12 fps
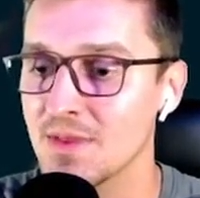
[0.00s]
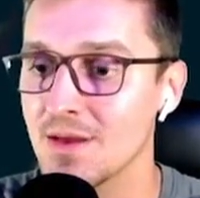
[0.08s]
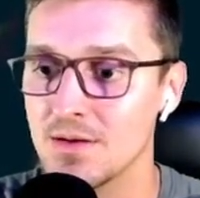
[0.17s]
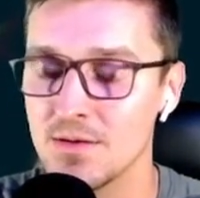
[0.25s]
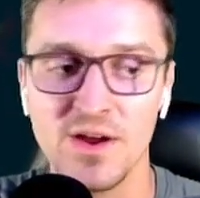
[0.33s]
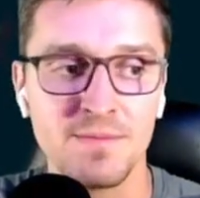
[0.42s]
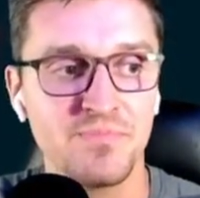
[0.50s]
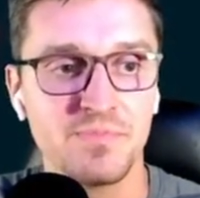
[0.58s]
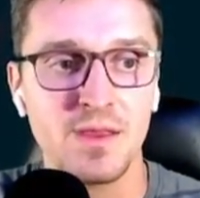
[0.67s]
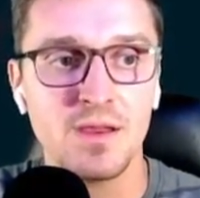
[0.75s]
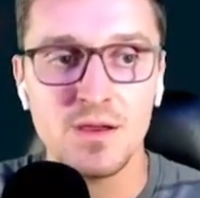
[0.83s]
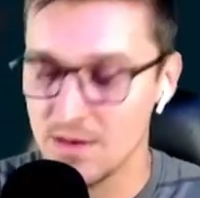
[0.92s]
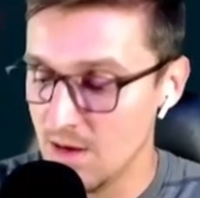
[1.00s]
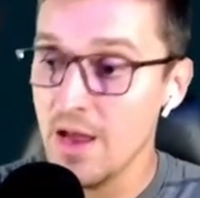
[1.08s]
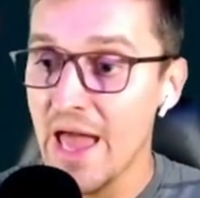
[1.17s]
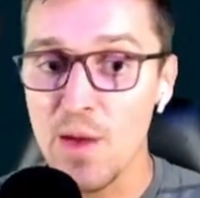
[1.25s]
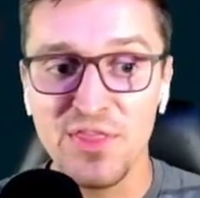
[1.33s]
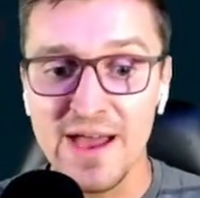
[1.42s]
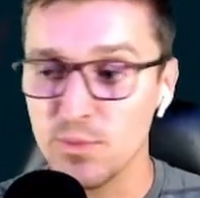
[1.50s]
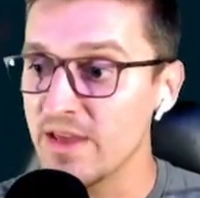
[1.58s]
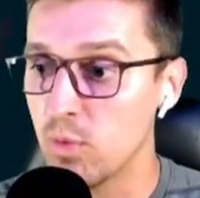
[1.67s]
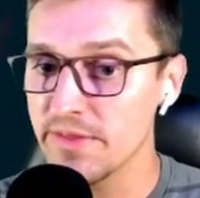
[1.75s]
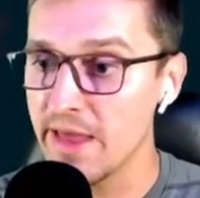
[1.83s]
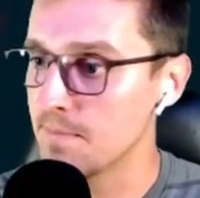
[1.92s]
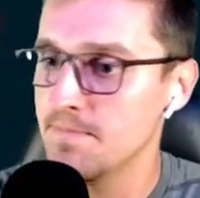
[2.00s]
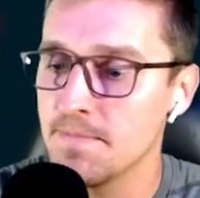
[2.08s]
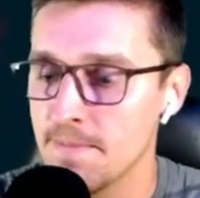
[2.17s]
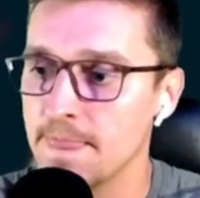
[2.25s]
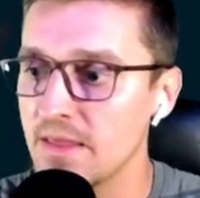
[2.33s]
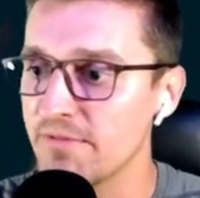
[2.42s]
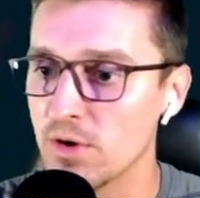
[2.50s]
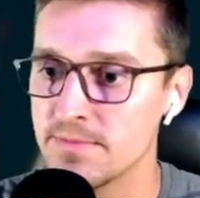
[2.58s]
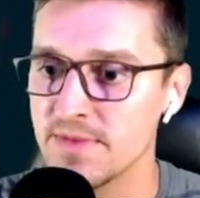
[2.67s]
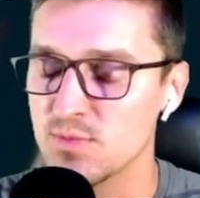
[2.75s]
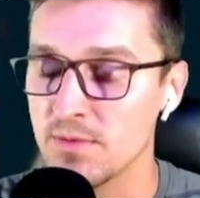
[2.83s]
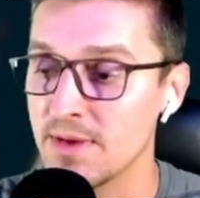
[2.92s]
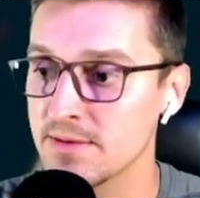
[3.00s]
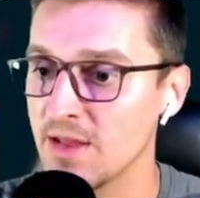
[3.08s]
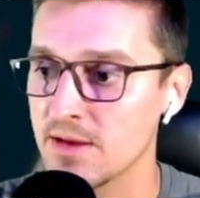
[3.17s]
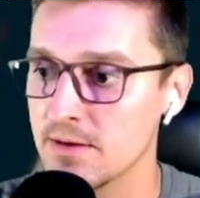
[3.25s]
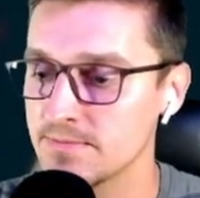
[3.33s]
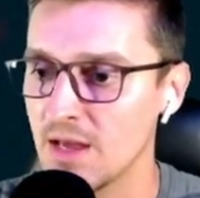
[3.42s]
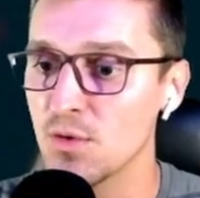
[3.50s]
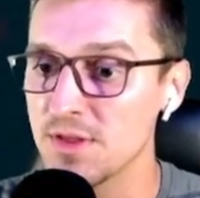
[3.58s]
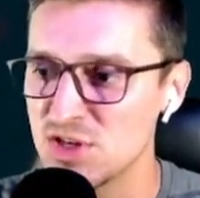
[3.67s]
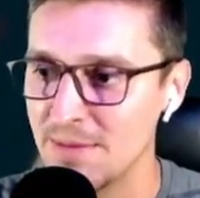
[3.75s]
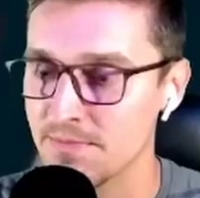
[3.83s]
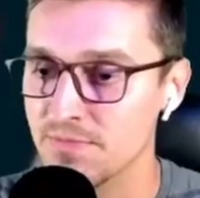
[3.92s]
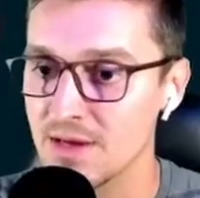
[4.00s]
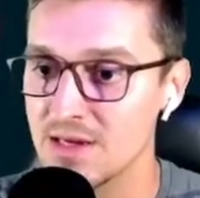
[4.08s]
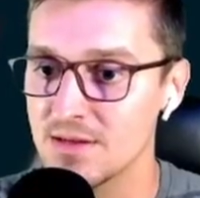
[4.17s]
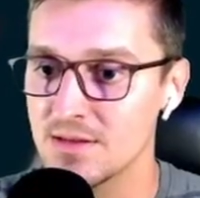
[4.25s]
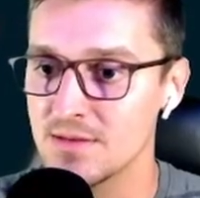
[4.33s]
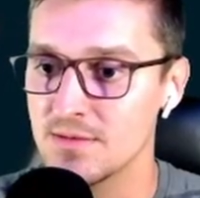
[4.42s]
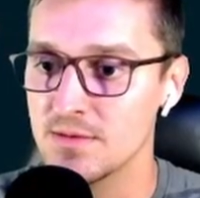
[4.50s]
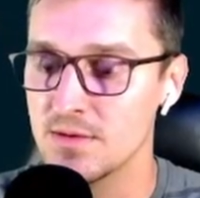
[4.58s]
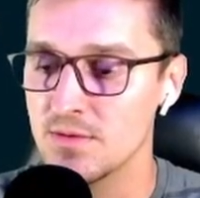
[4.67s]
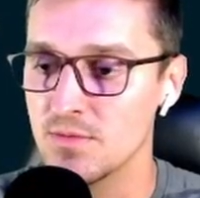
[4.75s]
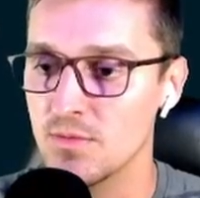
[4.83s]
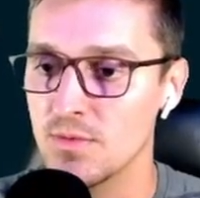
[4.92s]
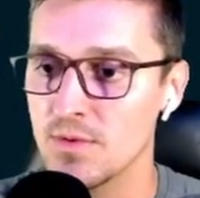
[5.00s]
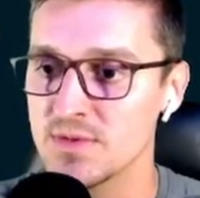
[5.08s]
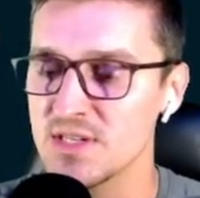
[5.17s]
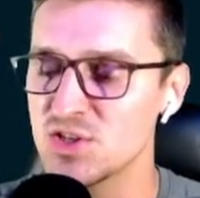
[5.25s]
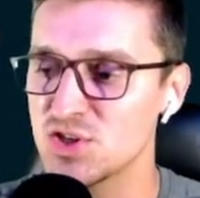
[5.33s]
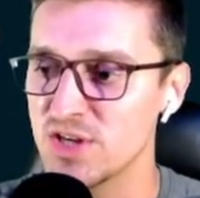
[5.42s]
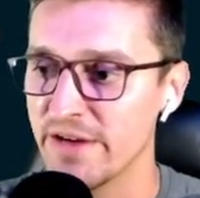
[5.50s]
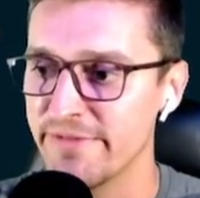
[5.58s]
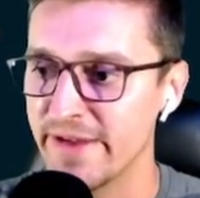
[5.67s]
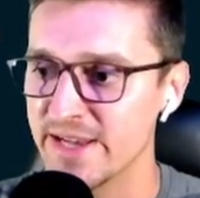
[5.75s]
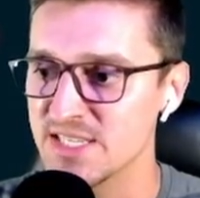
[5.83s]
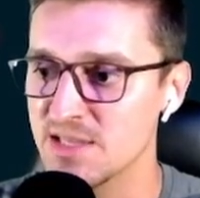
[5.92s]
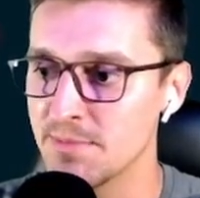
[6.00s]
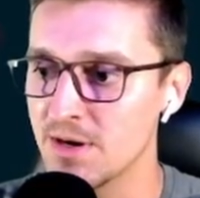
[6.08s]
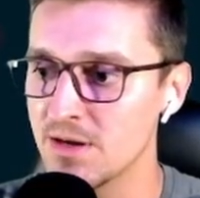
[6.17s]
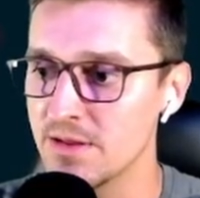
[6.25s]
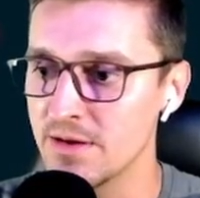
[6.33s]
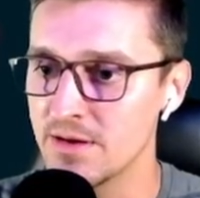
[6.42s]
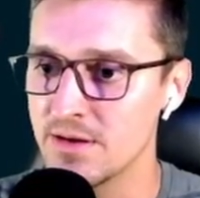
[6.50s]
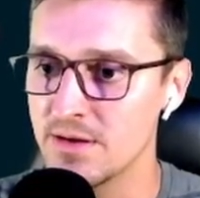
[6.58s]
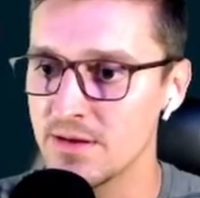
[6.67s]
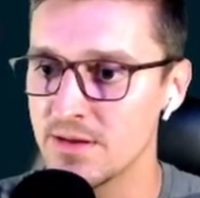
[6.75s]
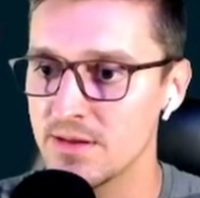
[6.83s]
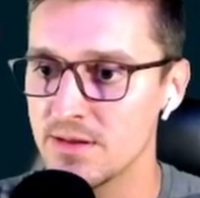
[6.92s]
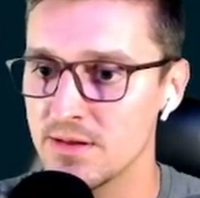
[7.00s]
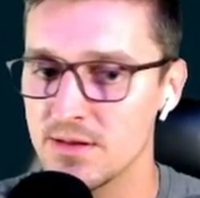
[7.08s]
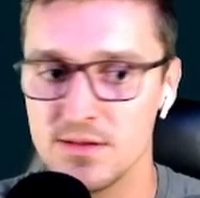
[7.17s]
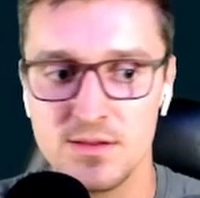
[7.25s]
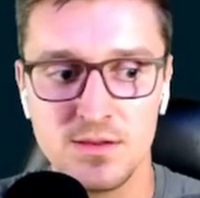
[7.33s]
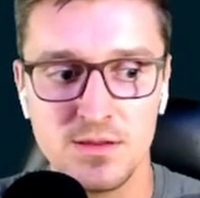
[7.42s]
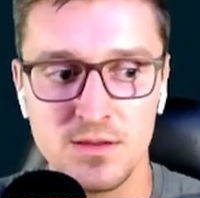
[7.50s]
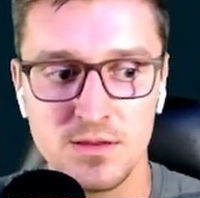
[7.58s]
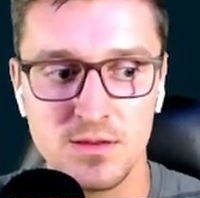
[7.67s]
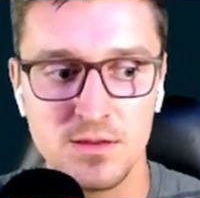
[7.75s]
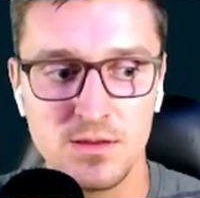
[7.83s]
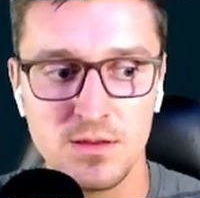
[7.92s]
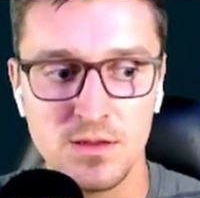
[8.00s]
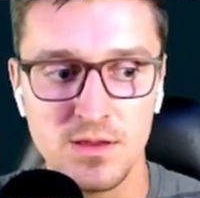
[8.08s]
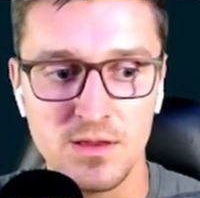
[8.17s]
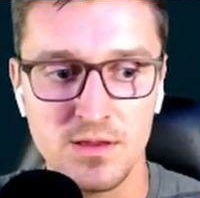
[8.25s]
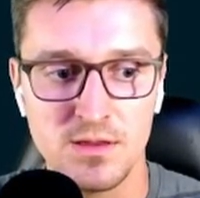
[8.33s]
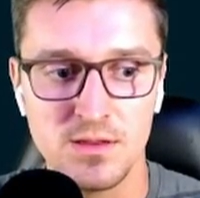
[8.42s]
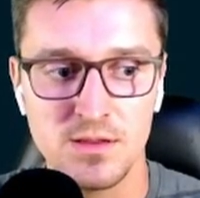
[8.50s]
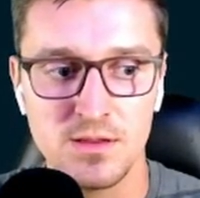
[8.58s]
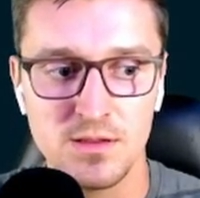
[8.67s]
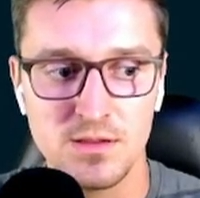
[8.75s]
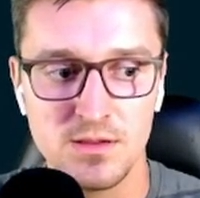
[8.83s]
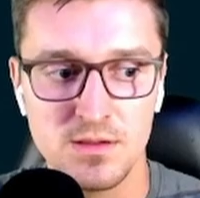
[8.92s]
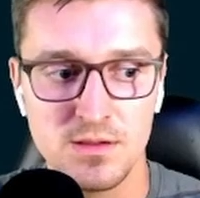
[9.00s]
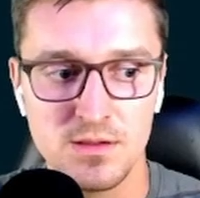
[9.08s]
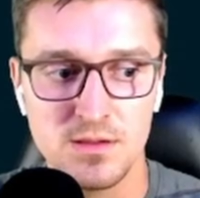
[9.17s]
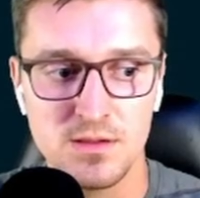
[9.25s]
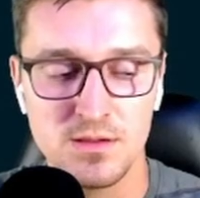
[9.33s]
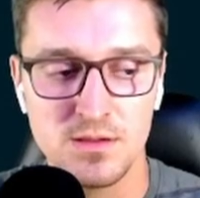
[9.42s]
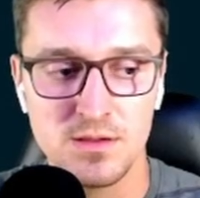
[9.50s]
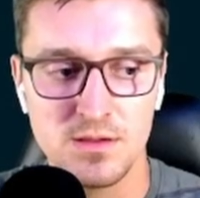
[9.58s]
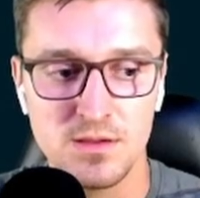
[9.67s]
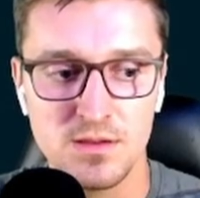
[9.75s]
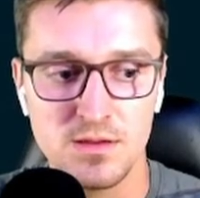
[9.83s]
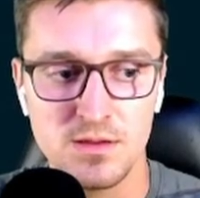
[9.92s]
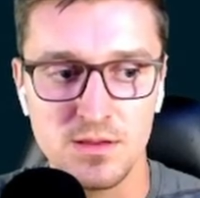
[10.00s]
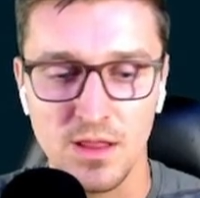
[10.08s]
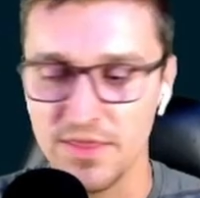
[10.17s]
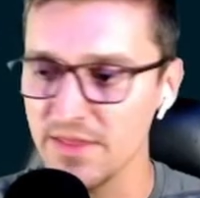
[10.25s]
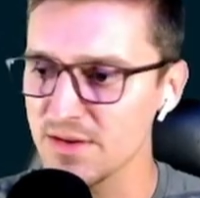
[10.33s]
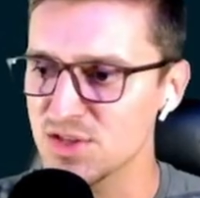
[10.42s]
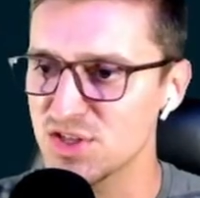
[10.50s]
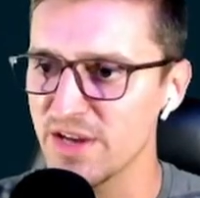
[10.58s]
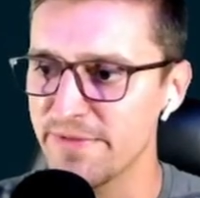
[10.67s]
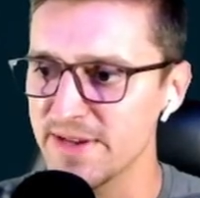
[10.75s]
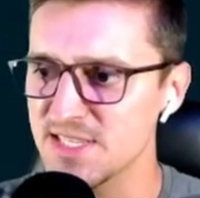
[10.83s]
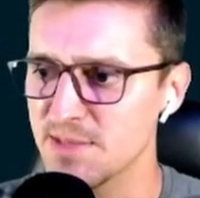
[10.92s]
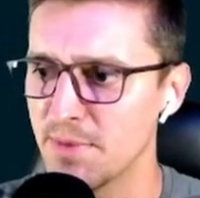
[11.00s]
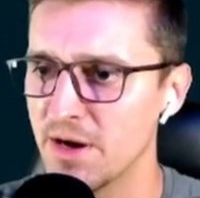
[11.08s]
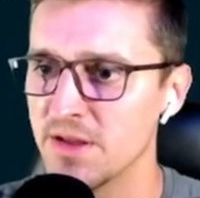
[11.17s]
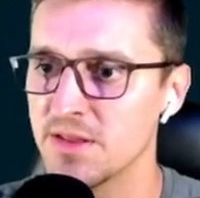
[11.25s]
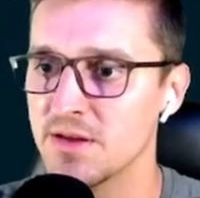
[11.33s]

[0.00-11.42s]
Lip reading: so it goes down easily to Metagross' Zen Headbutt. And with that, we had defeated the final member of the Elite Four. We had finally beaten the game on our first run. We had... wait, what?